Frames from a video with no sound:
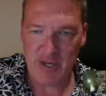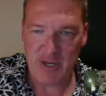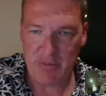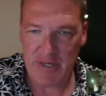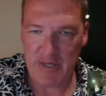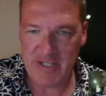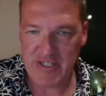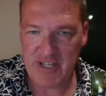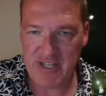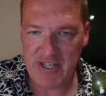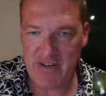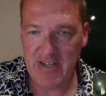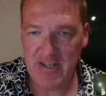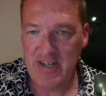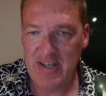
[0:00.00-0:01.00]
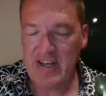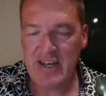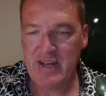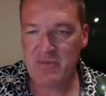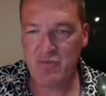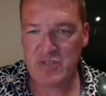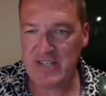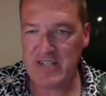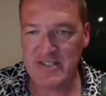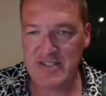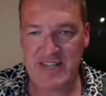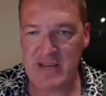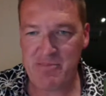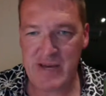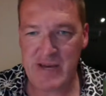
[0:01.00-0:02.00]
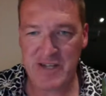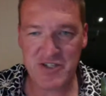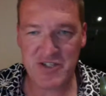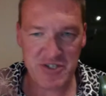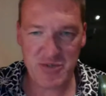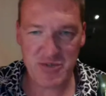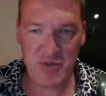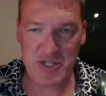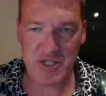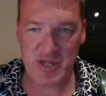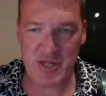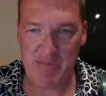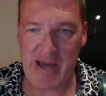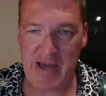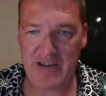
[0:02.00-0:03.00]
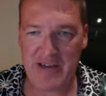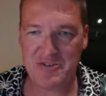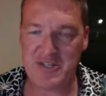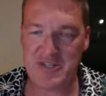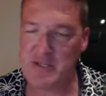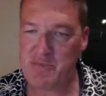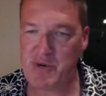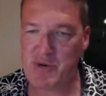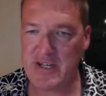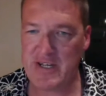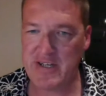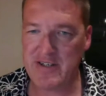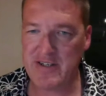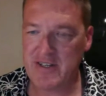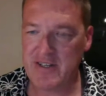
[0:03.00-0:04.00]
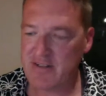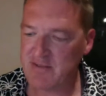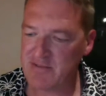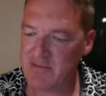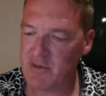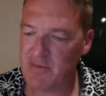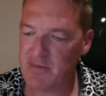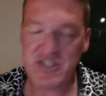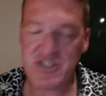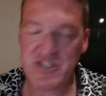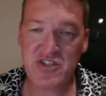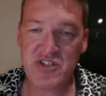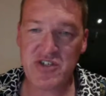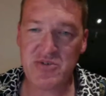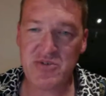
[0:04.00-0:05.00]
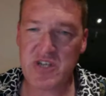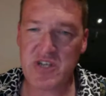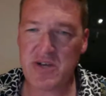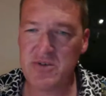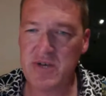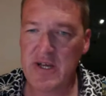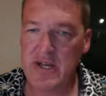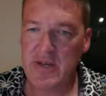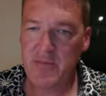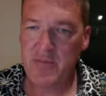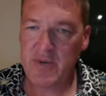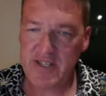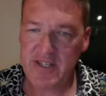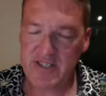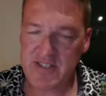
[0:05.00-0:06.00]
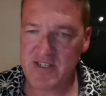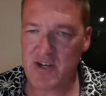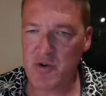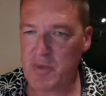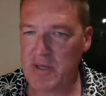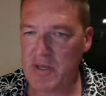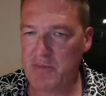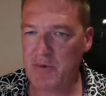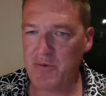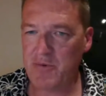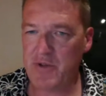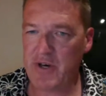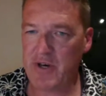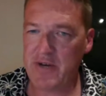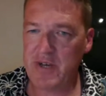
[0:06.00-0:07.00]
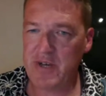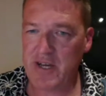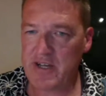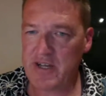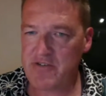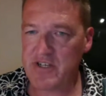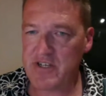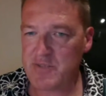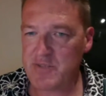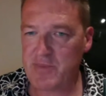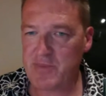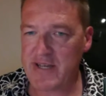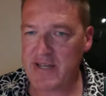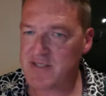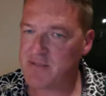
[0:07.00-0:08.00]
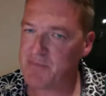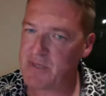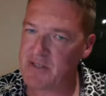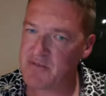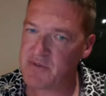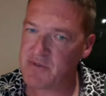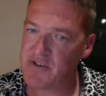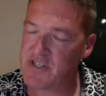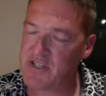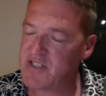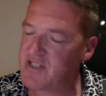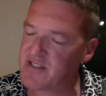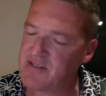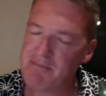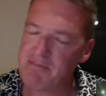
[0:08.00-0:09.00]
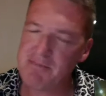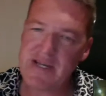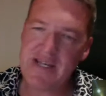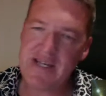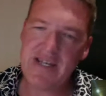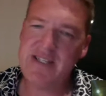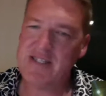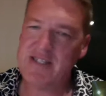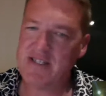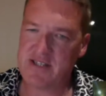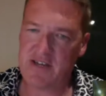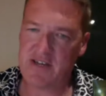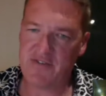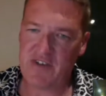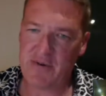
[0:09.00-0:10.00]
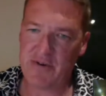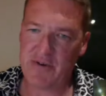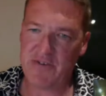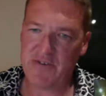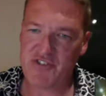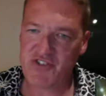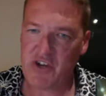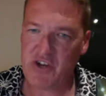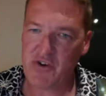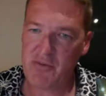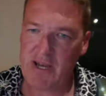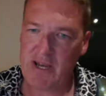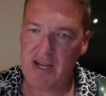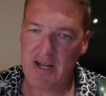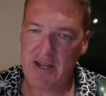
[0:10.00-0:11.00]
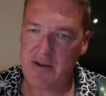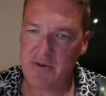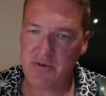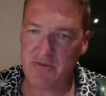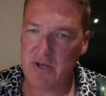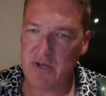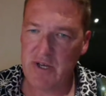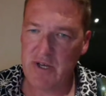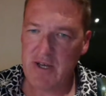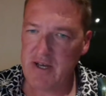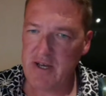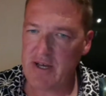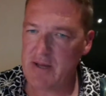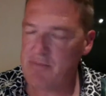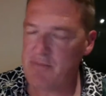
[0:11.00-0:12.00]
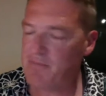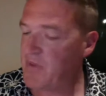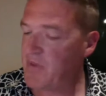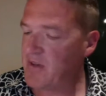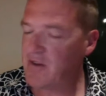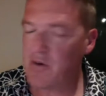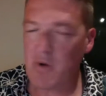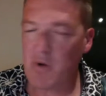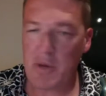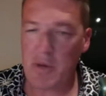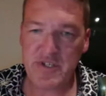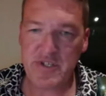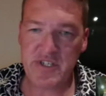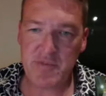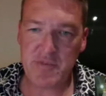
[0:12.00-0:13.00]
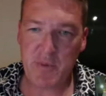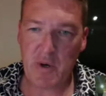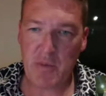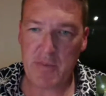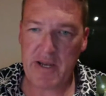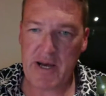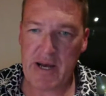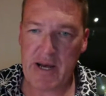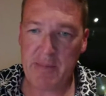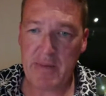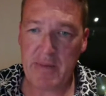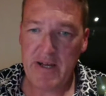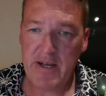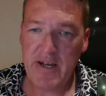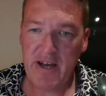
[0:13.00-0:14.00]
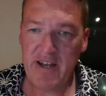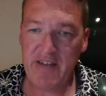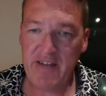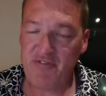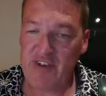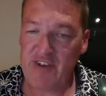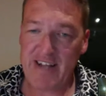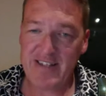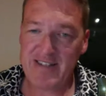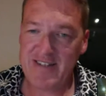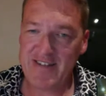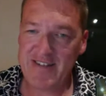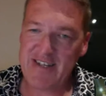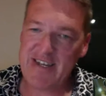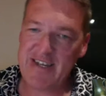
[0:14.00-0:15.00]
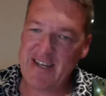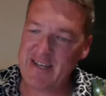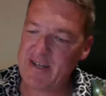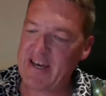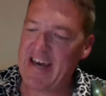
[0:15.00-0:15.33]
helping each other. It doesn't take much to switch that back on in the brain, not much at all. So we need to show people that, okay, as bad as it's been in Greece, there's amazing stuff going on. So many little cooperatives popping up, and in fact, the